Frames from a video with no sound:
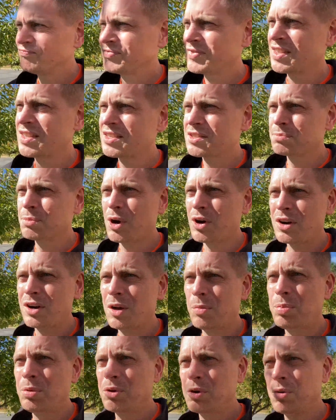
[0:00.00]
smarten
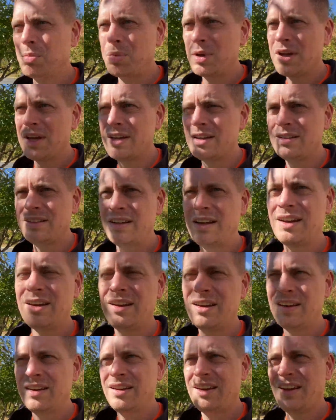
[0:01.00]
up a little bit
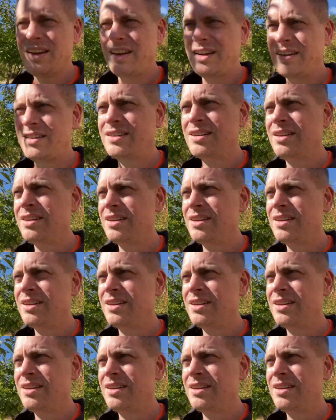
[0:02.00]
and